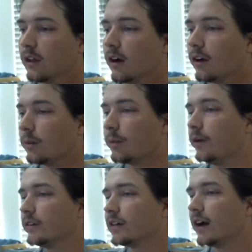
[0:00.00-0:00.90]
on your
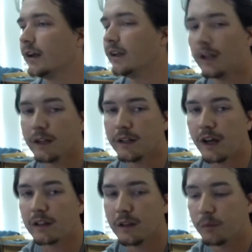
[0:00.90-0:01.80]
opponent's side and
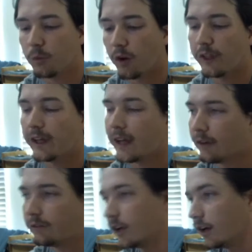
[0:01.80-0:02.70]
attack them while they
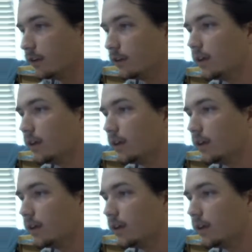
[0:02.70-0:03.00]
have none.